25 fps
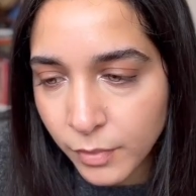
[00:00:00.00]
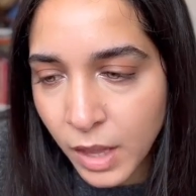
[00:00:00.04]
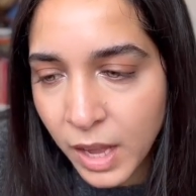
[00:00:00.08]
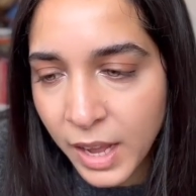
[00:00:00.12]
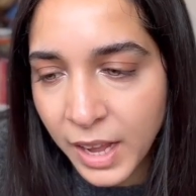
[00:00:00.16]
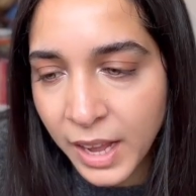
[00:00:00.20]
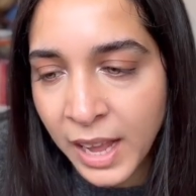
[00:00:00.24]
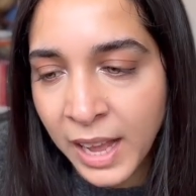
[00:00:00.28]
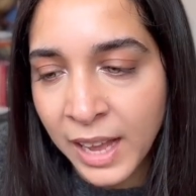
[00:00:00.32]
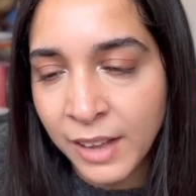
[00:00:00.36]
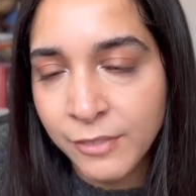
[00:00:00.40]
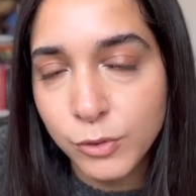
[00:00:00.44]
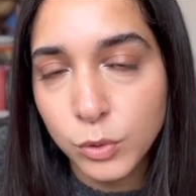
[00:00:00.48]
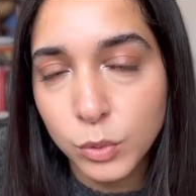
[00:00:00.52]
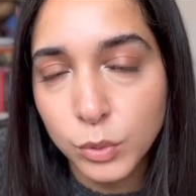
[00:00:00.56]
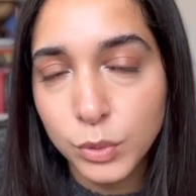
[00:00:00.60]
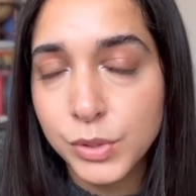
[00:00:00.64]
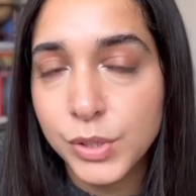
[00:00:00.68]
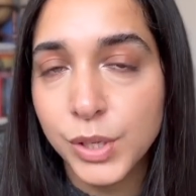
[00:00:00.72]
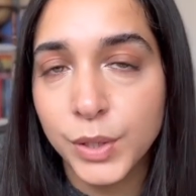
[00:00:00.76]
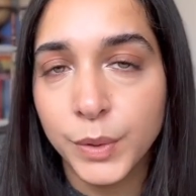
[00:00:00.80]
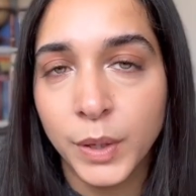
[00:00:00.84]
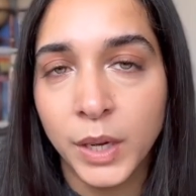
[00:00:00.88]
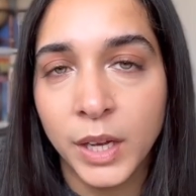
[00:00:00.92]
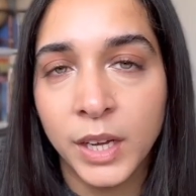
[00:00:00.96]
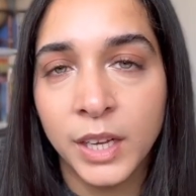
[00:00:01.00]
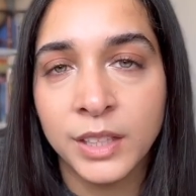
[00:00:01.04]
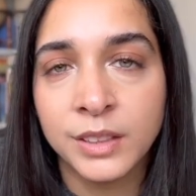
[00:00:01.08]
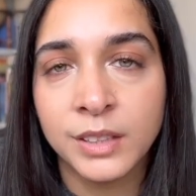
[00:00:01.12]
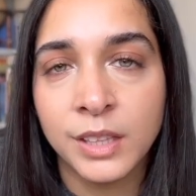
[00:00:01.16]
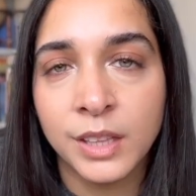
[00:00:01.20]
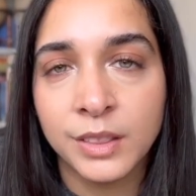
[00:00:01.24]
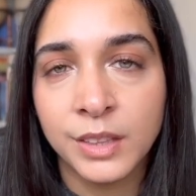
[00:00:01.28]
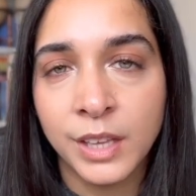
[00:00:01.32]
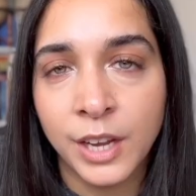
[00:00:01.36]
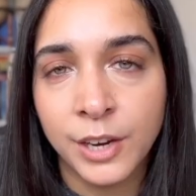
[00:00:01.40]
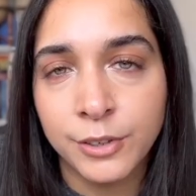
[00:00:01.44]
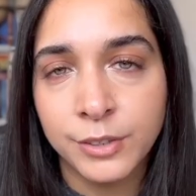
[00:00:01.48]
I have also heard that
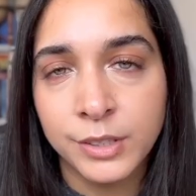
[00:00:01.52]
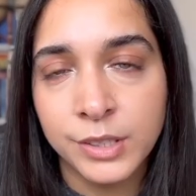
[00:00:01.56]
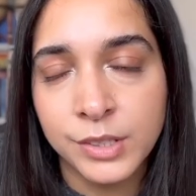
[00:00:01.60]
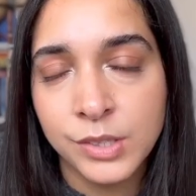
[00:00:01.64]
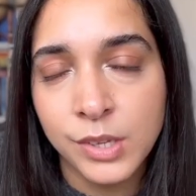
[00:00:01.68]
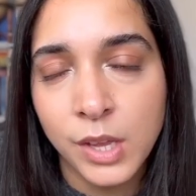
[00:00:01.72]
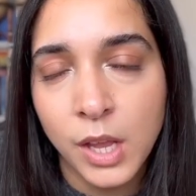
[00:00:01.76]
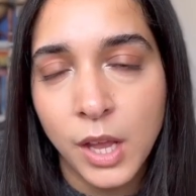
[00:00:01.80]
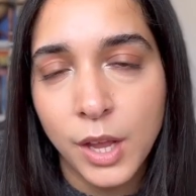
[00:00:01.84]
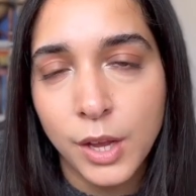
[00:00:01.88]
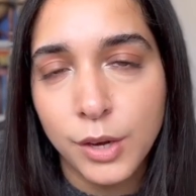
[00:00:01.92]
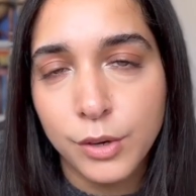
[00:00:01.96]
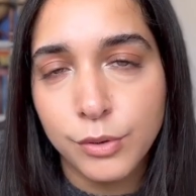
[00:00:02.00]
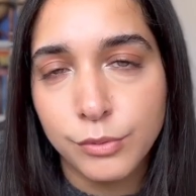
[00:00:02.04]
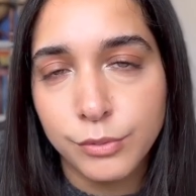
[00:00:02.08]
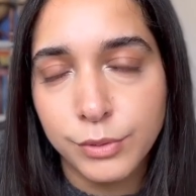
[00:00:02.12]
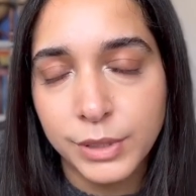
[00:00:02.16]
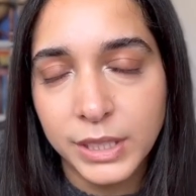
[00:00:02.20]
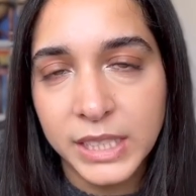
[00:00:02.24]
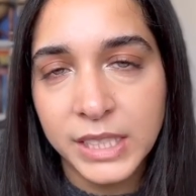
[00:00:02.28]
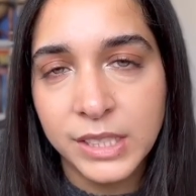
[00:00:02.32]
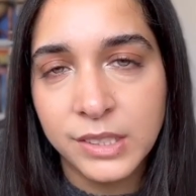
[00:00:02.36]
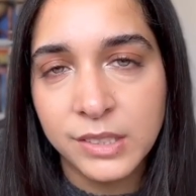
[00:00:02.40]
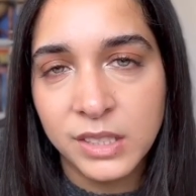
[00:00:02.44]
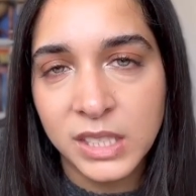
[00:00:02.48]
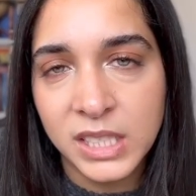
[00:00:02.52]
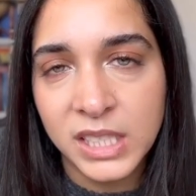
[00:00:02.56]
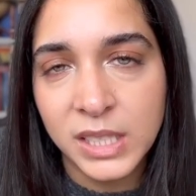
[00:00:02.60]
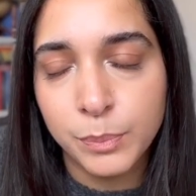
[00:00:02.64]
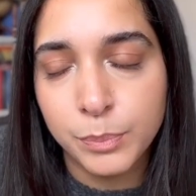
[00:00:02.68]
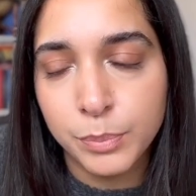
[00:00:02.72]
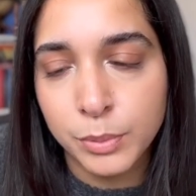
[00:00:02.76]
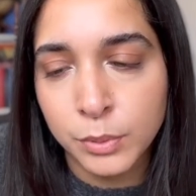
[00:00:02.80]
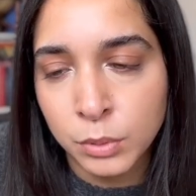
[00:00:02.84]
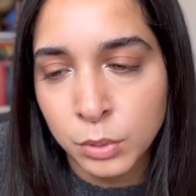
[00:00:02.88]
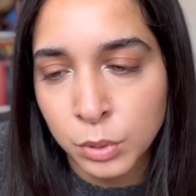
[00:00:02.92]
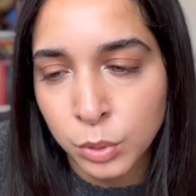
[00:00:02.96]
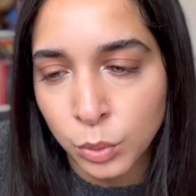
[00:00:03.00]
there is really deep
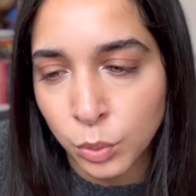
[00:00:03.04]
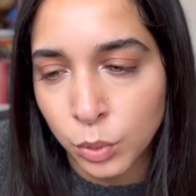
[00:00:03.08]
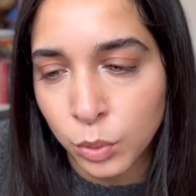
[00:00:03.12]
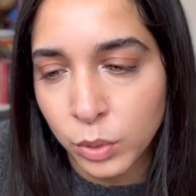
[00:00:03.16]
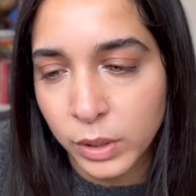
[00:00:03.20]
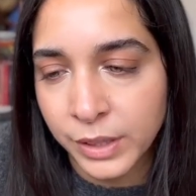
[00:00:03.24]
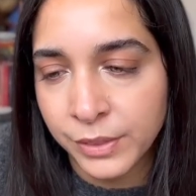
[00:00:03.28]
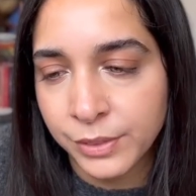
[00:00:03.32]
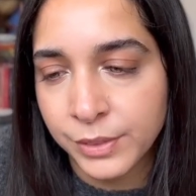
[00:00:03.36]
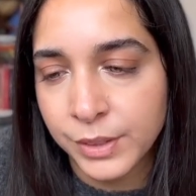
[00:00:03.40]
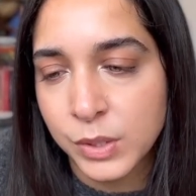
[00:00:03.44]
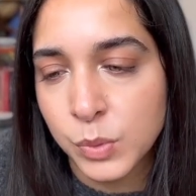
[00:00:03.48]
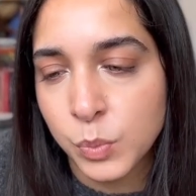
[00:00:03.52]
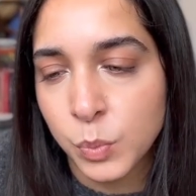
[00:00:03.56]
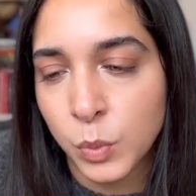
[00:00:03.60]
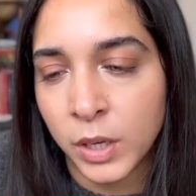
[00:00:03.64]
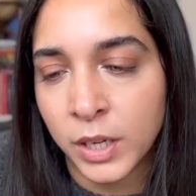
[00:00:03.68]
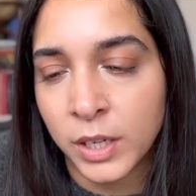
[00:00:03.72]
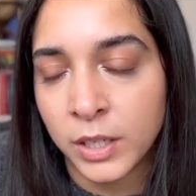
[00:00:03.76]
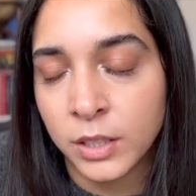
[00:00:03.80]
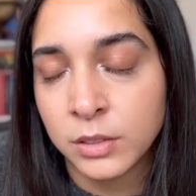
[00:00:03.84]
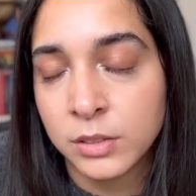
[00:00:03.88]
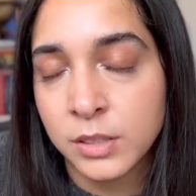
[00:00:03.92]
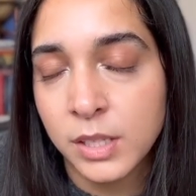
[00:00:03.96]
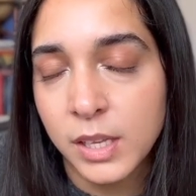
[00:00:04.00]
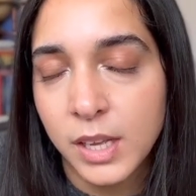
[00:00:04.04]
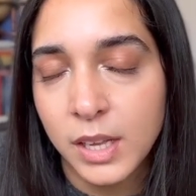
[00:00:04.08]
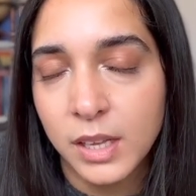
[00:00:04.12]
lore in this world.